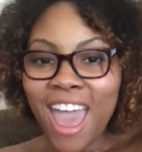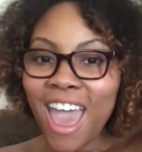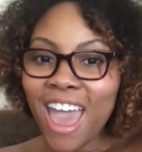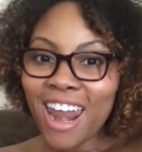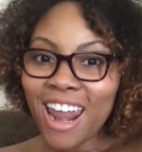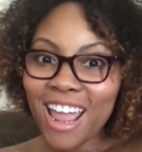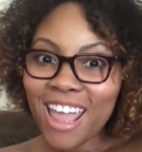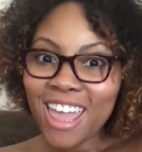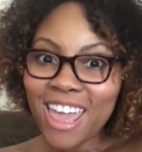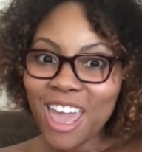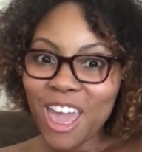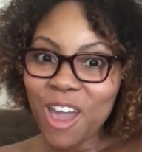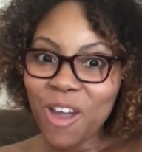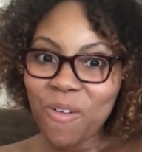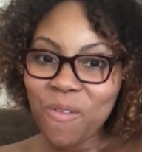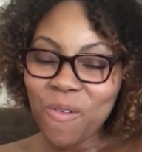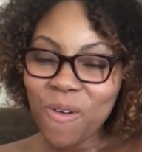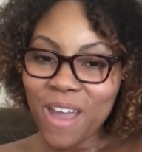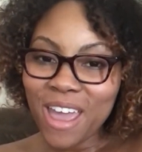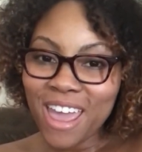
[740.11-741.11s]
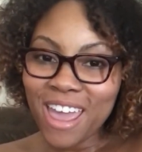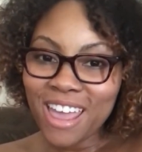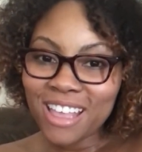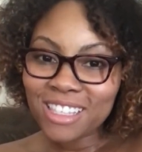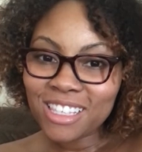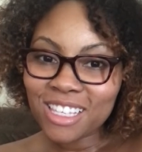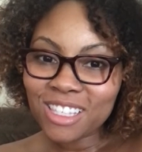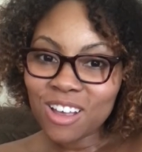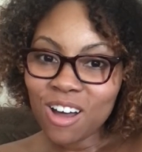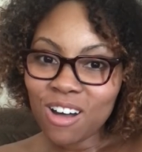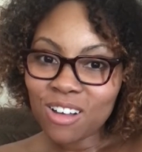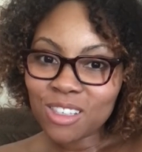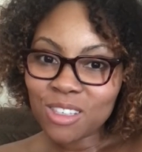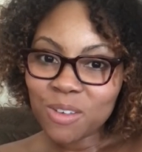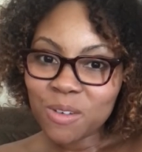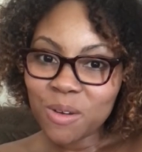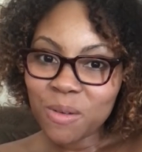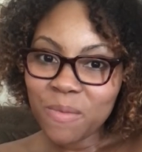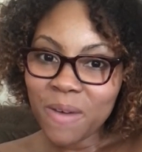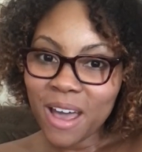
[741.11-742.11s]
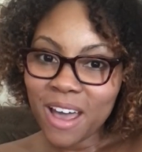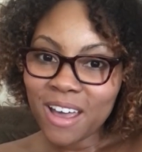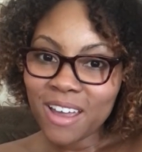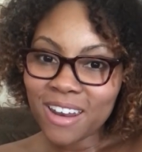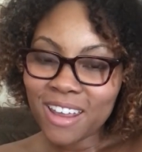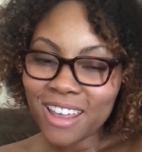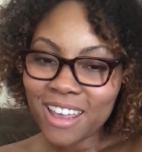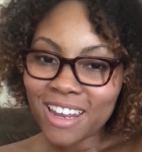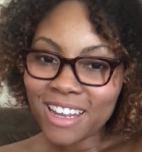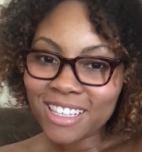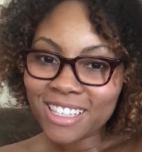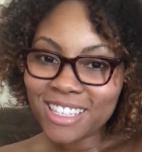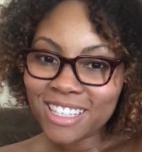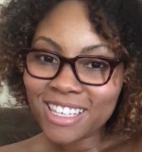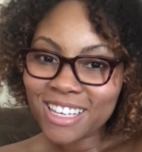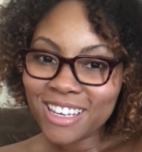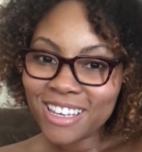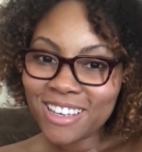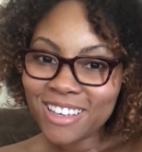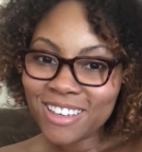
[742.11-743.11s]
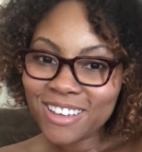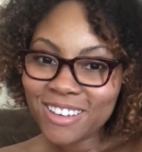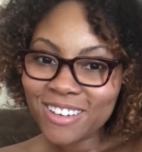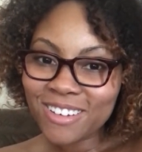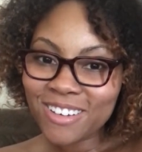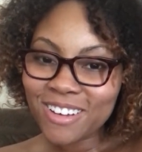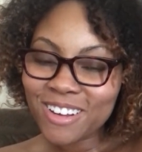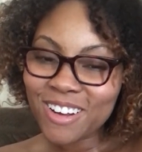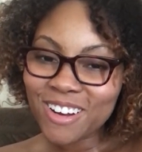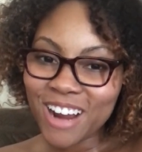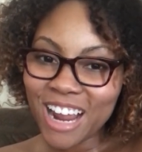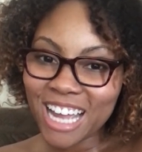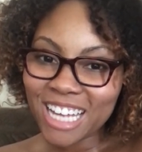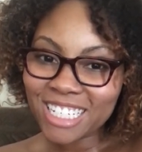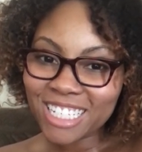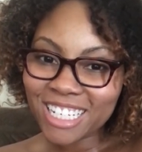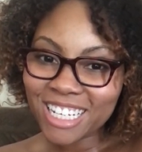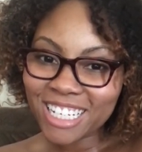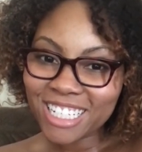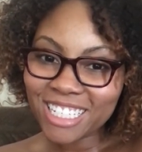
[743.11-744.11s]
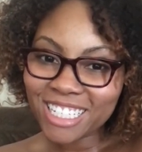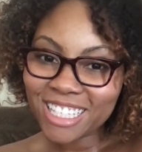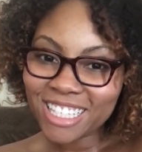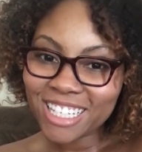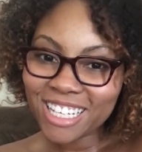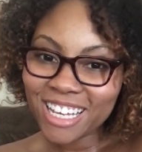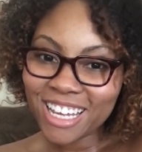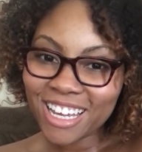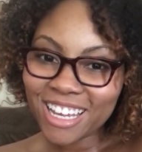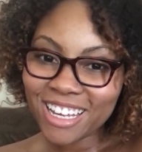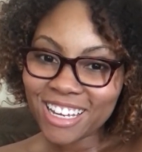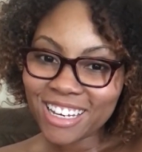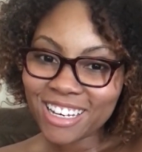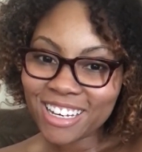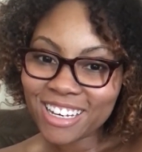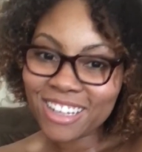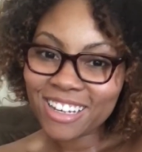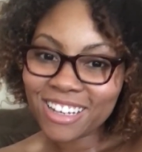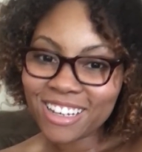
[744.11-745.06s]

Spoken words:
and I can't wait to talk to you about it and see you. Congratulations again.